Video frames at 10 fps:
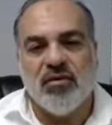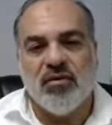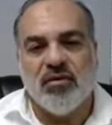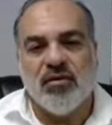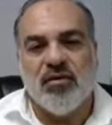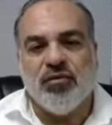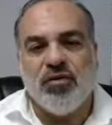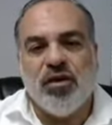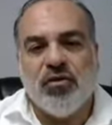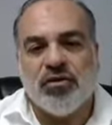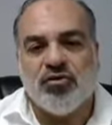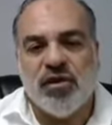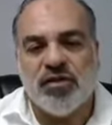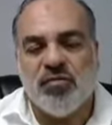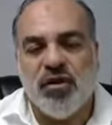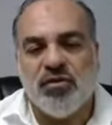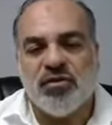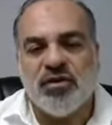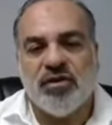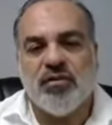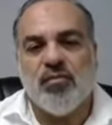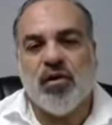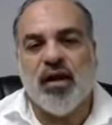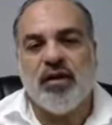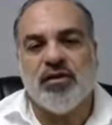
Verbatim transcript: Your neurotransmitters in the brain,